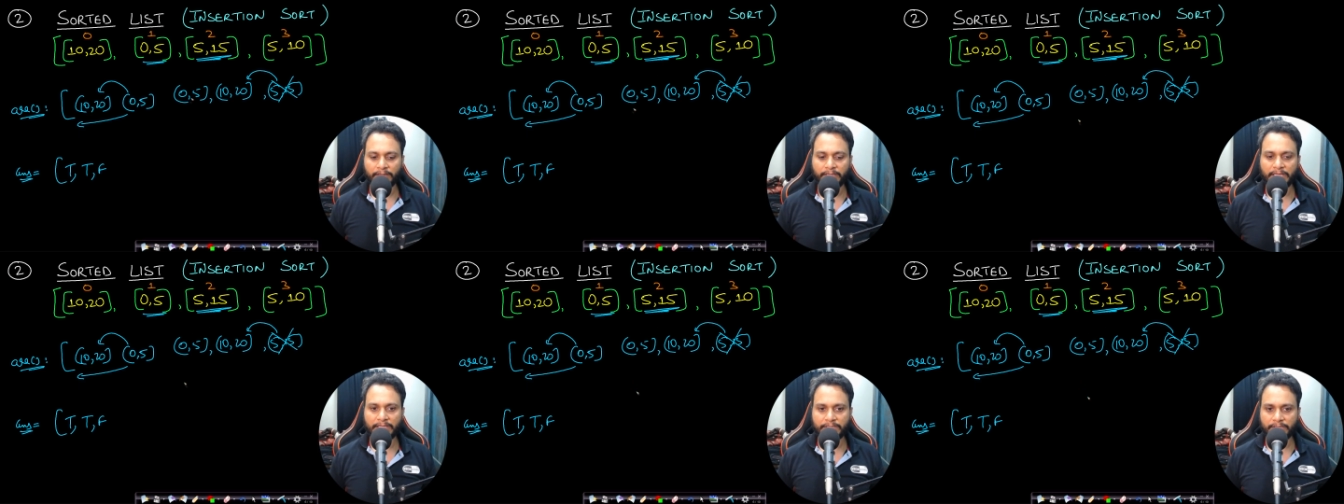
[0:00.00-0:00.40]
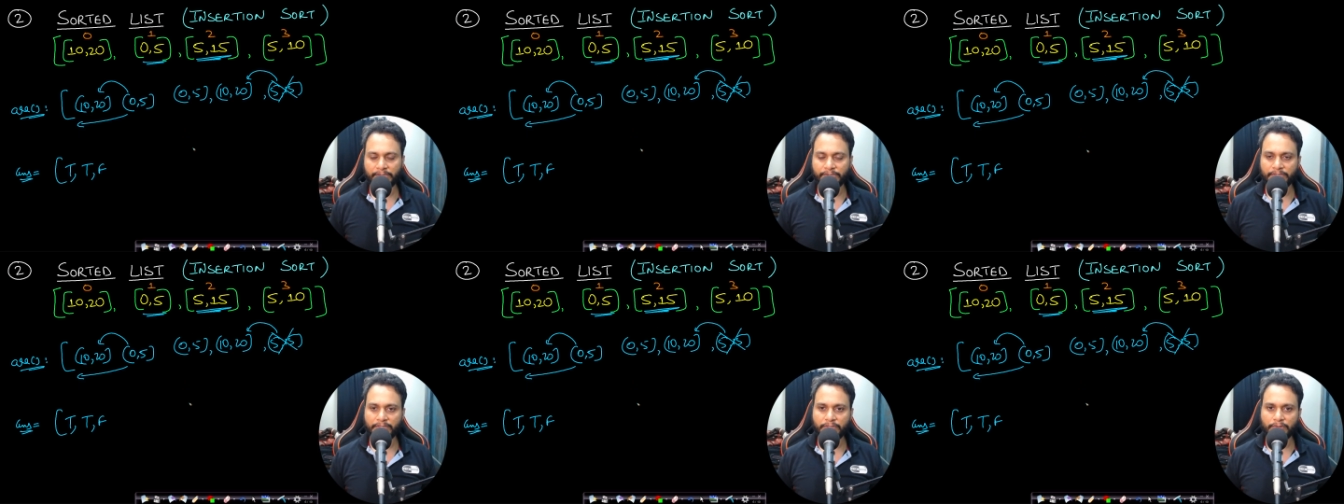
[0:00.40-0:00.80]
the
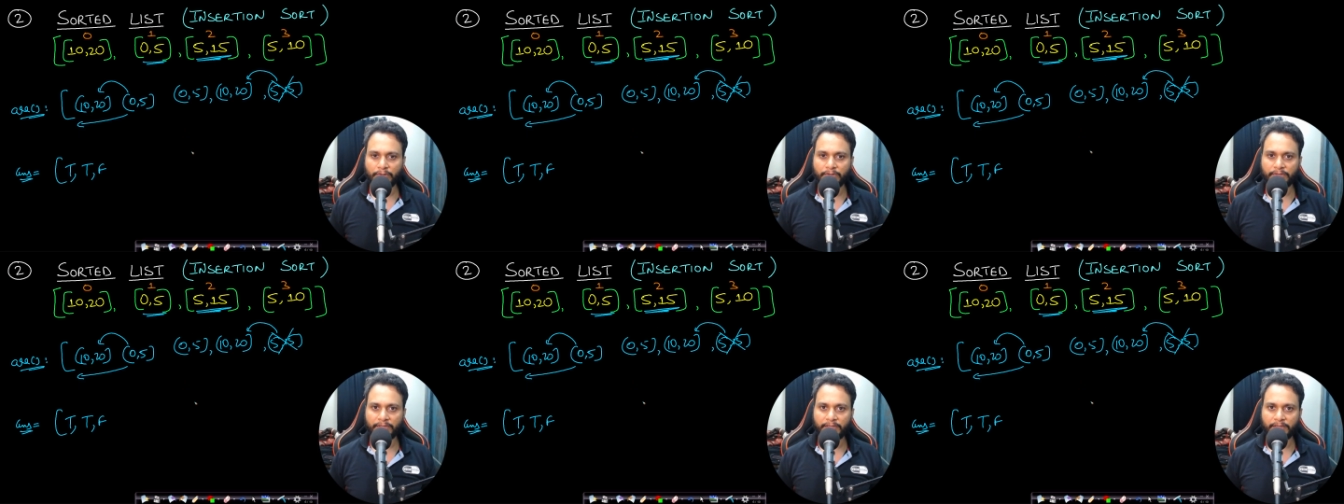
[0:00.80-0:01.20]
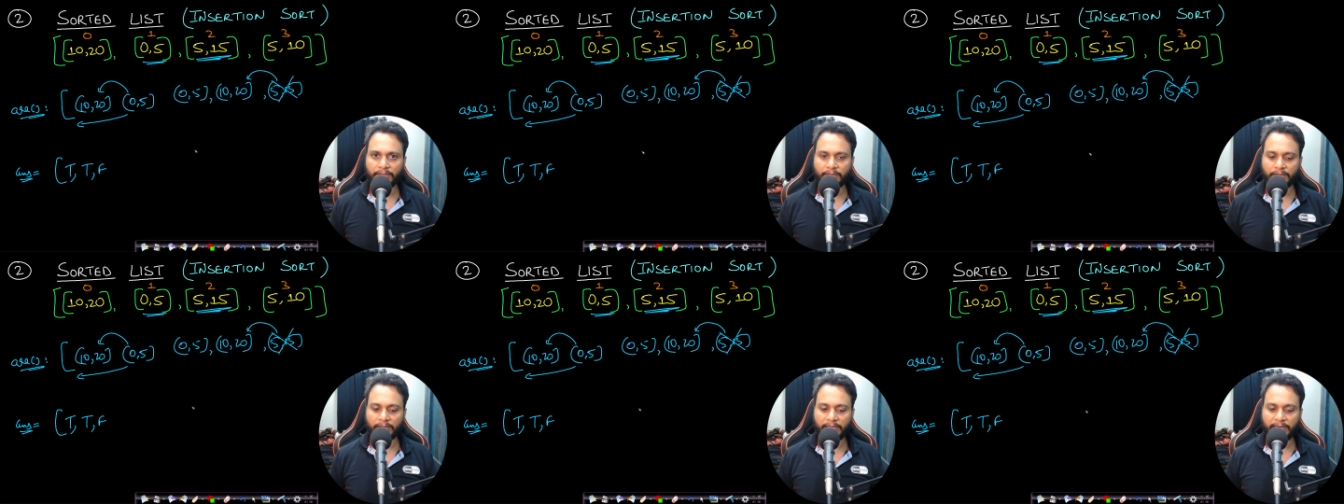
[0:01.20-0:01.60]
insertion sort
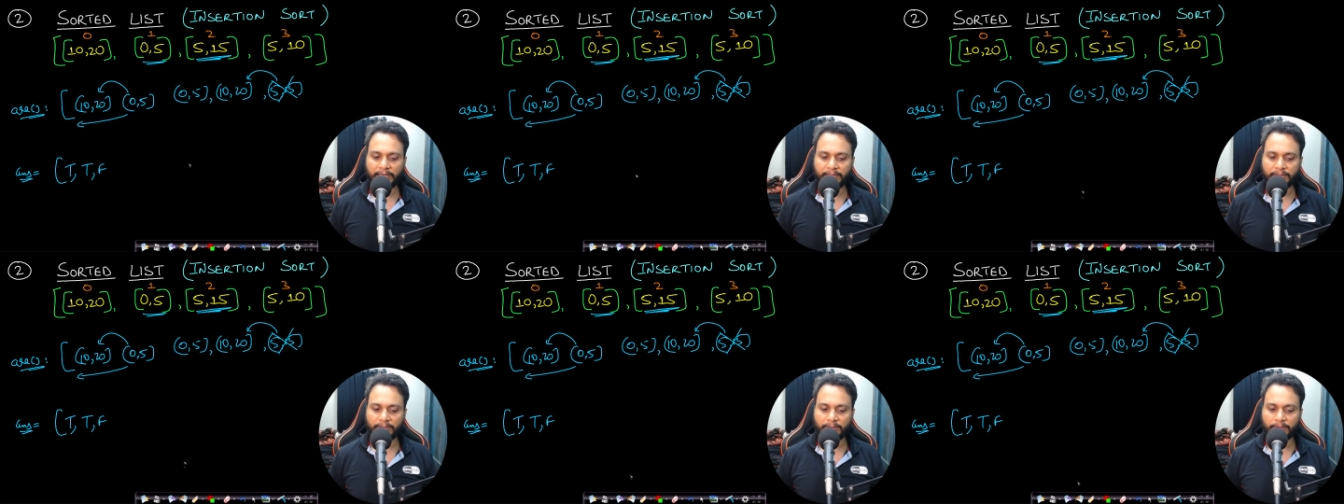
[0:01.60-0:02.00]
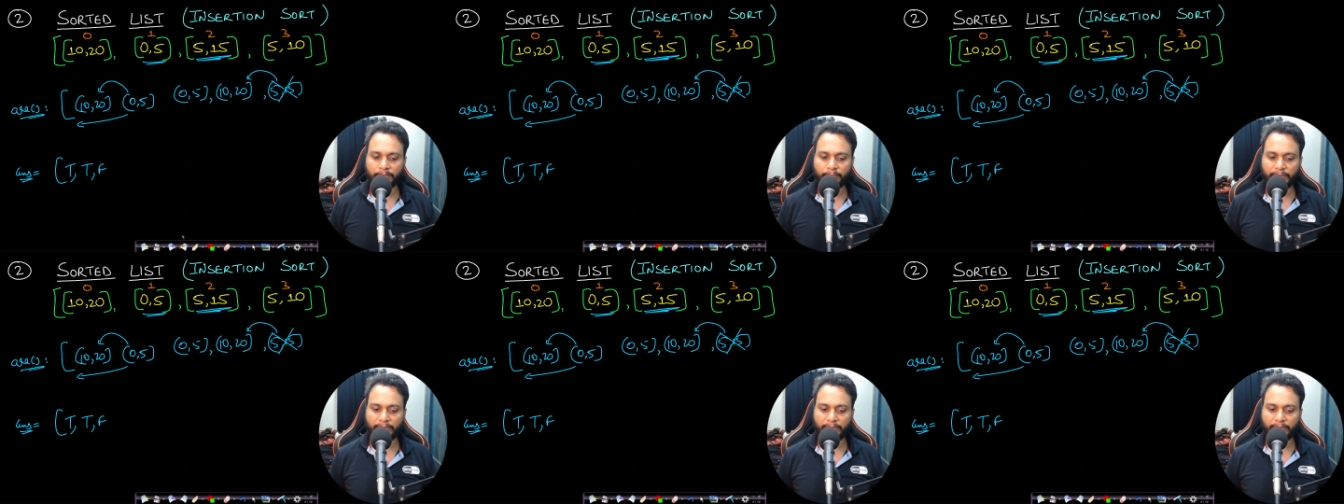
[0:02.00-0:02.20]
uh, and the